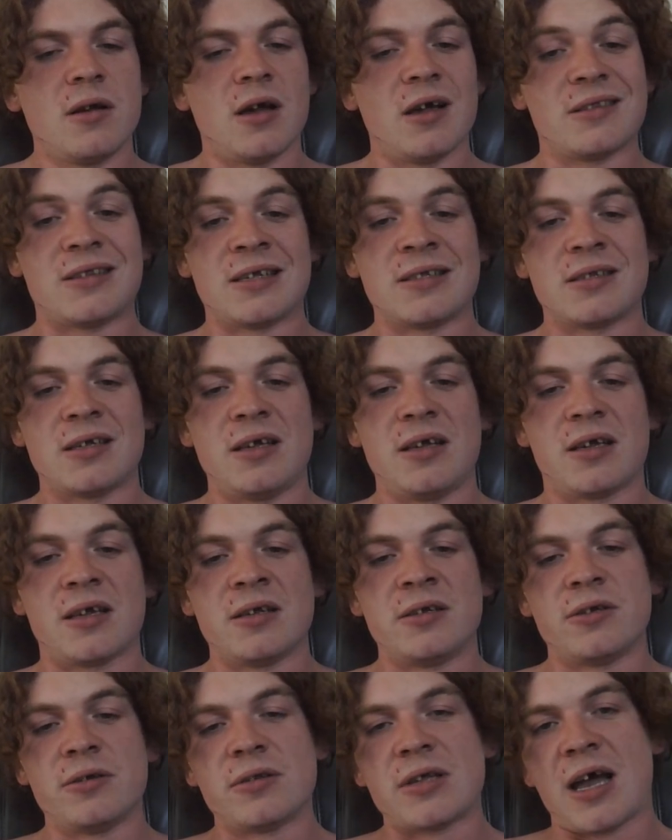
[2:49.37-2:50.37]
thing that you can
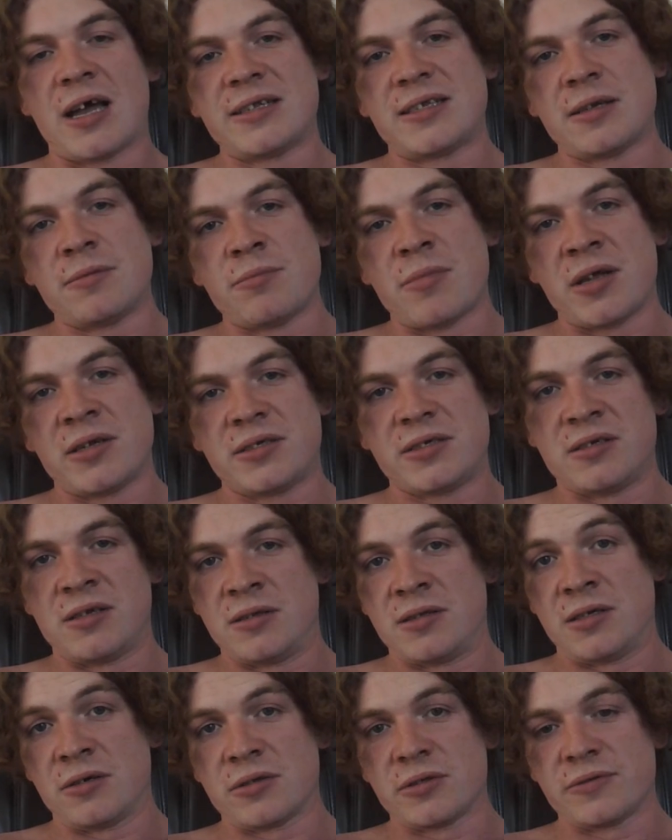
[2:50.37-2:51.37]
do that I did mention in
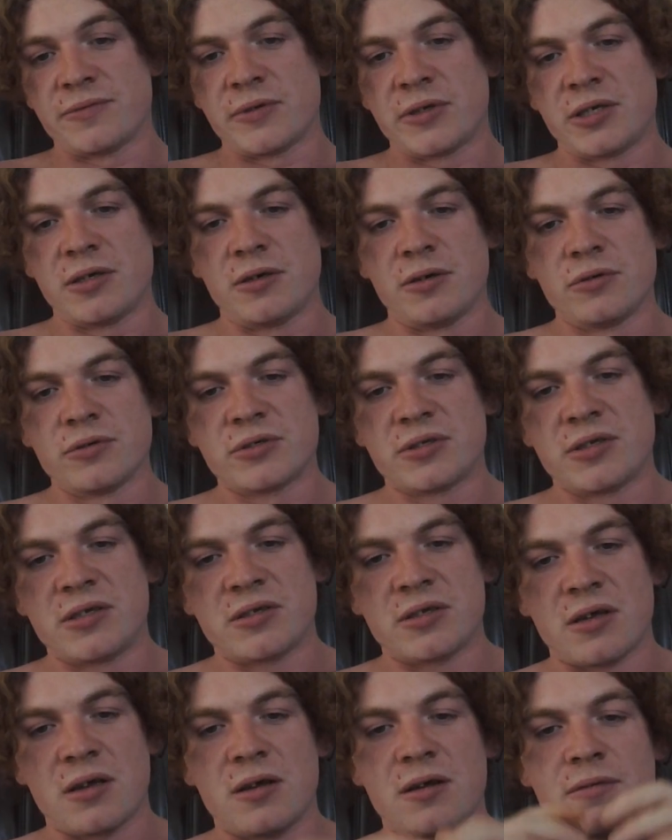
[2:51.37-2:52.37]
the other videos is
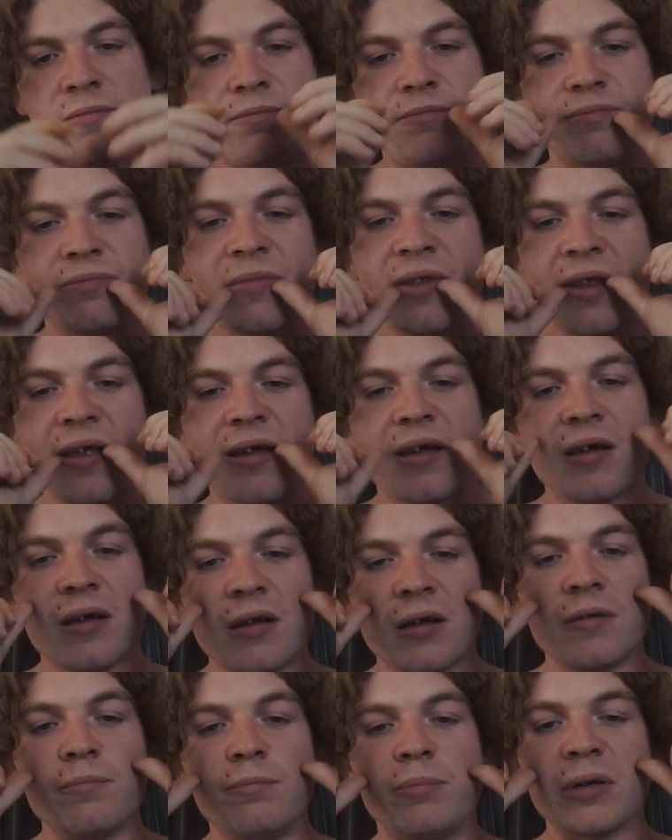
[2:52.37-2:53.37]

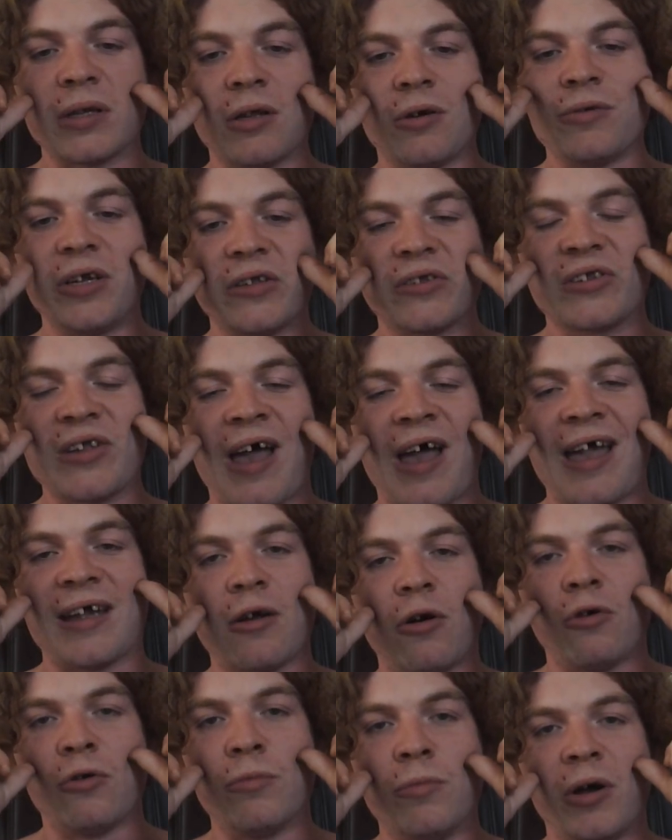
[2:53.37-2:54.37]
below your
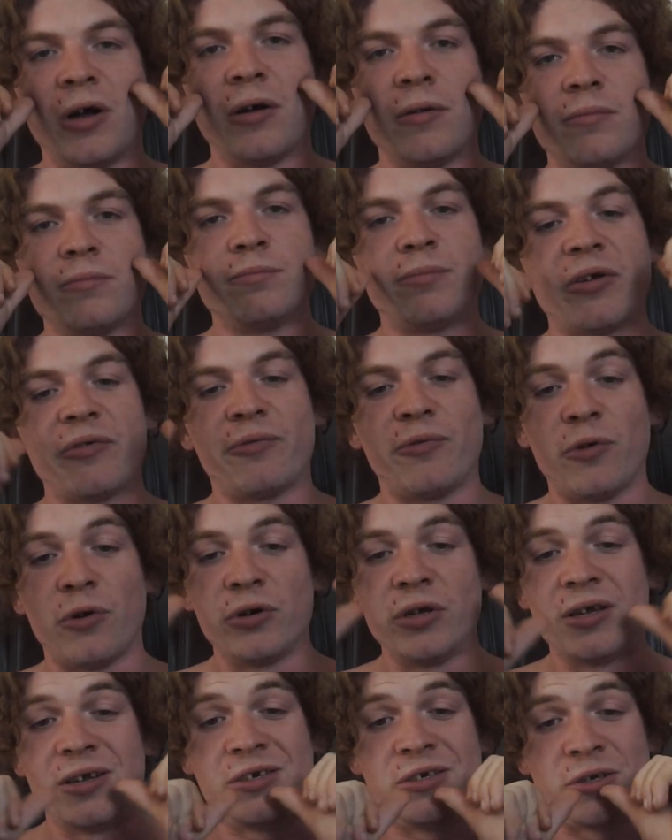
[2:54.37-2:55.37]
zygoma. Before
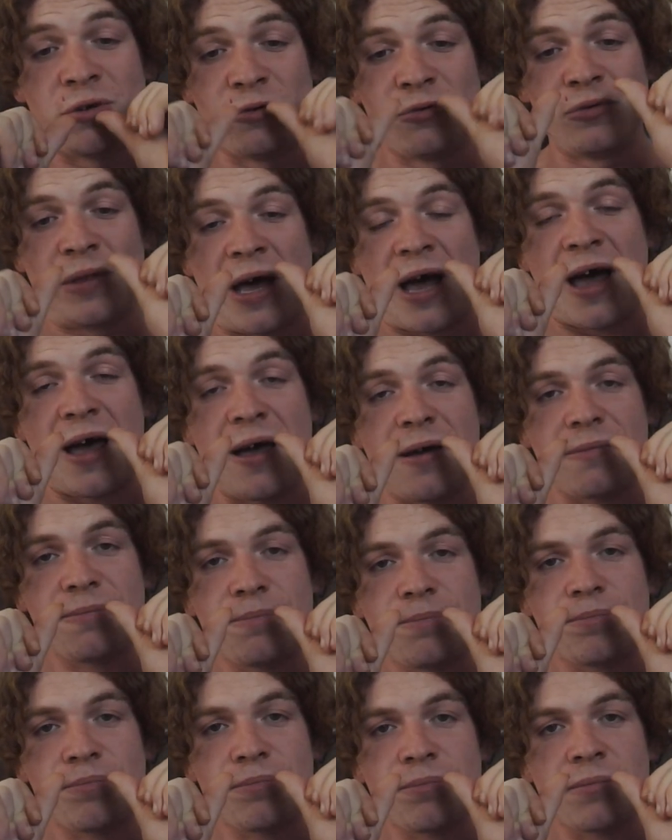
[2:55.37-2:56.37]
you do that,
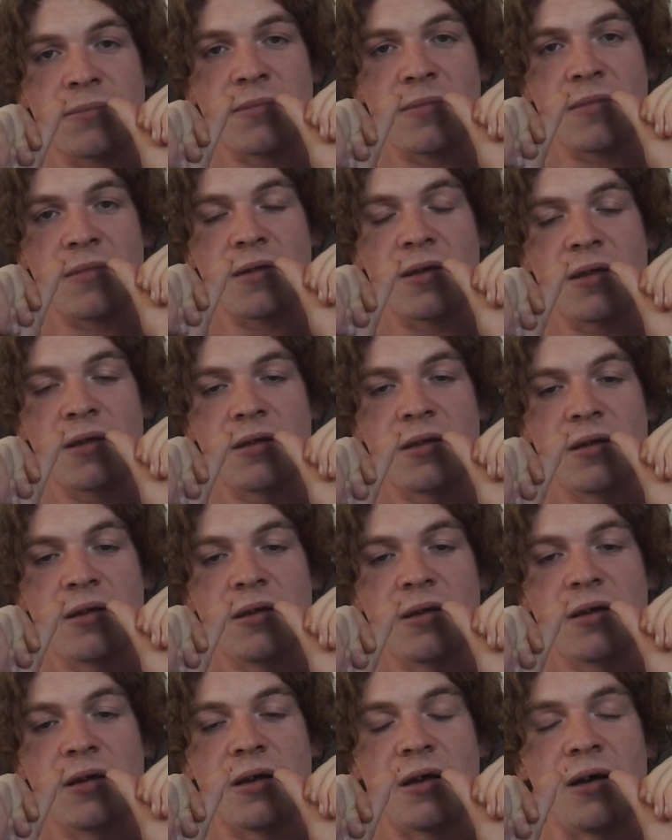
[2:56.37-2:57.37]

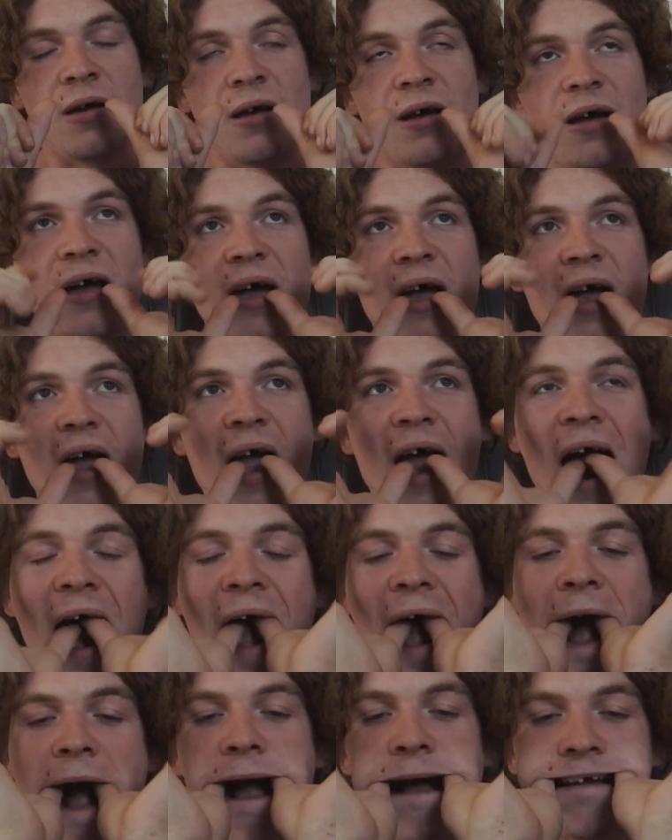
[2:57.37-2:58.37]
uh,
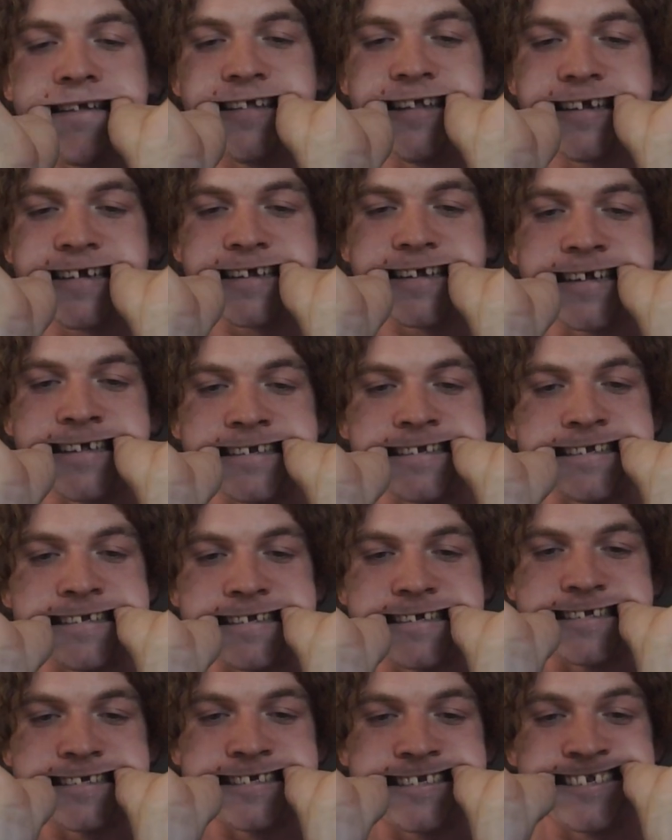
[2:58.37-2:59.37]
you can
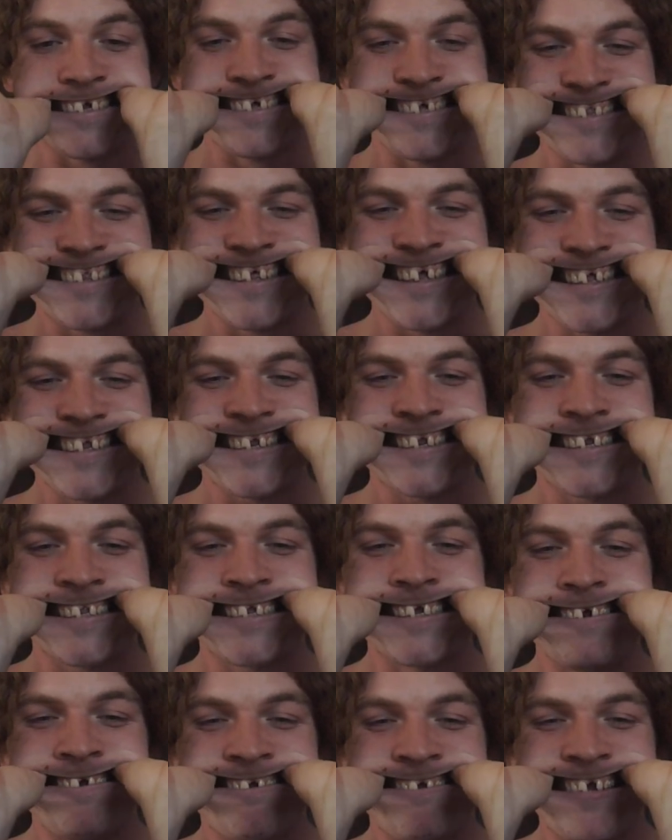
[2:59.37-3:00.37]
do this
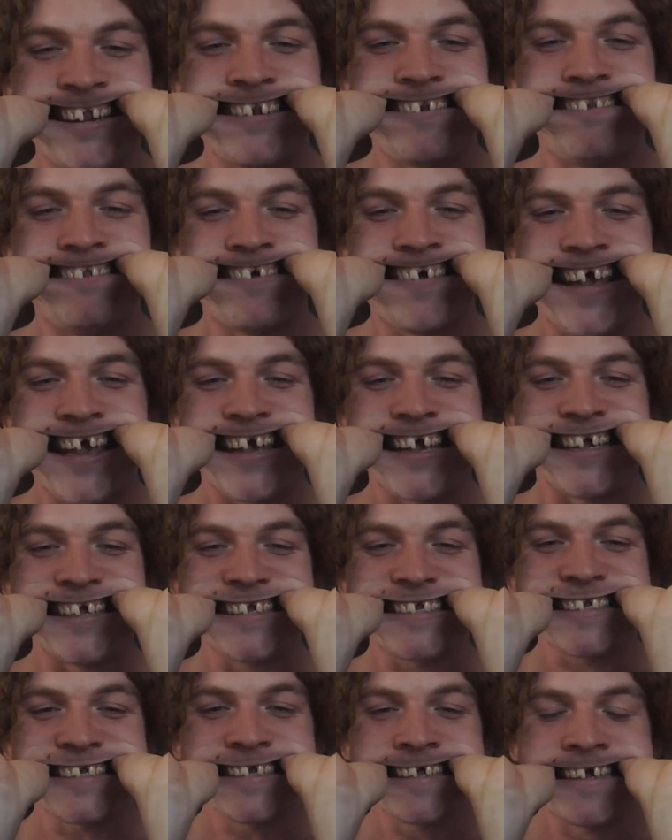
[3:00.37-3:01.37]
stupid
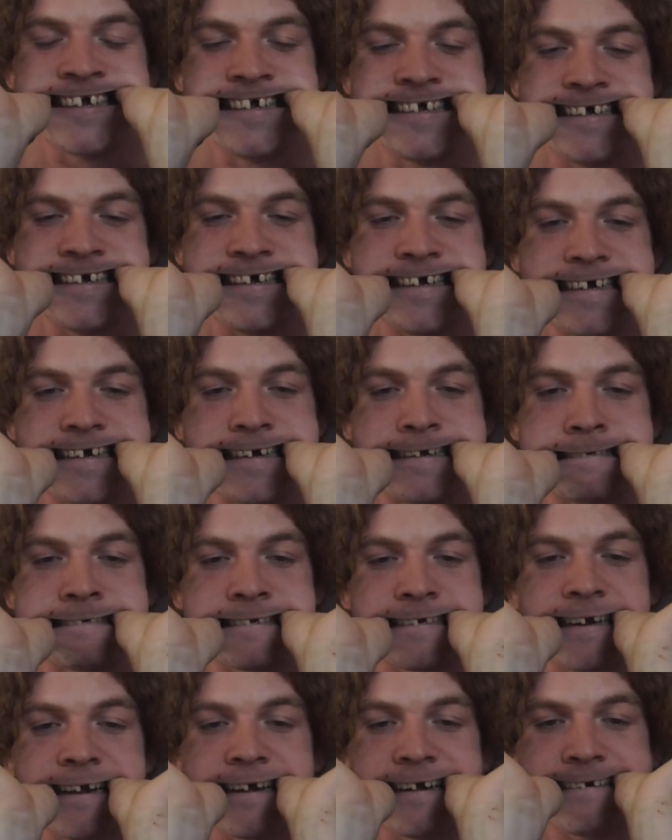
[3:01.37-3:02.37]
face
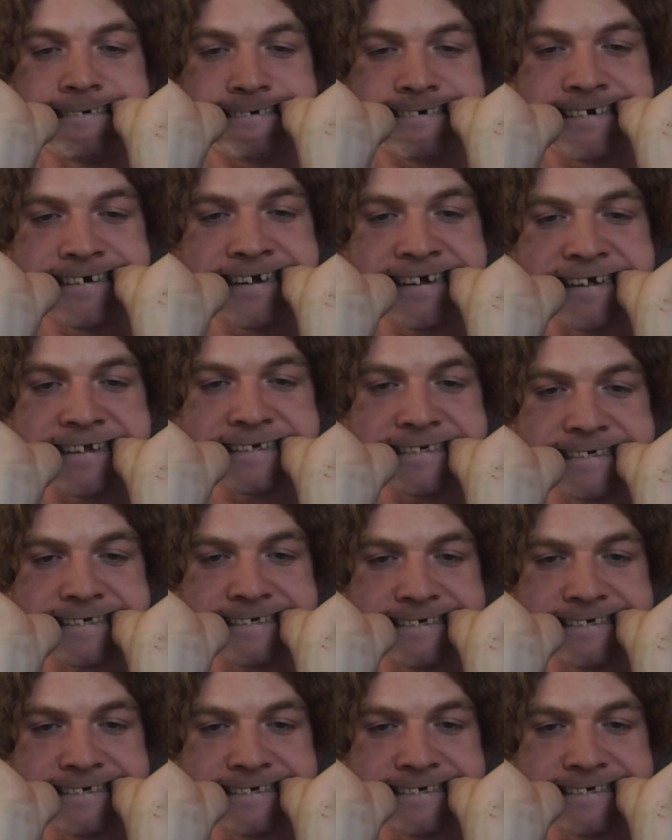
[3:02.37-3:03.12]
and press